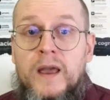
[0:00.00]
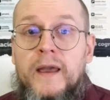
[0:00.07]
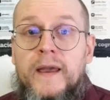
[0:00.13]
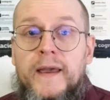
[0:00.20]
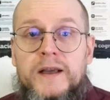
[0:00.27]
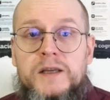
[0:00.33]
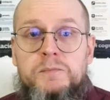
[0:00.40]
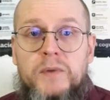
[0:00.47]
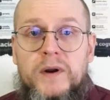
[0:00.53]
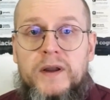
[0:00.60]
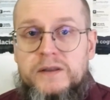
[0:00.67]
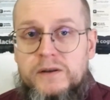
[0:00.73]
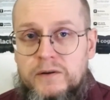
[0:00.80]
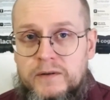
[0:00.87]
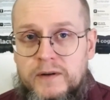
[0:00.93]
express
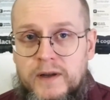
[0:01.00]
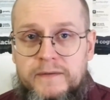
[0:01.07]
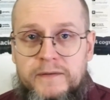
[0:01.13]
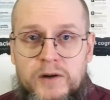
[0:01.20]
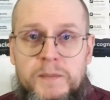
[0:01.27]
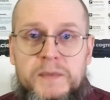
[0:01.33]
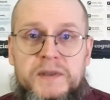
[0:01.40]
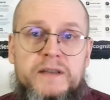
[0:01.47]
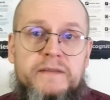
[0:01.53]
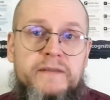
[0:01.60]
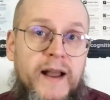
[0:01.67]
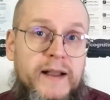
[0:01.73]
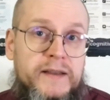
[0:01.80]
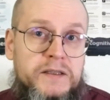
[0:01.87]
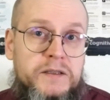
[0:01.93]
an affirmative
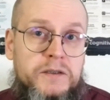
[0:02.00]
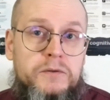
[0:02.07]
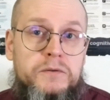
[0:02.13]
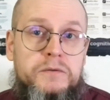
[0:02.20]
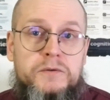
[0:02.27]
attitude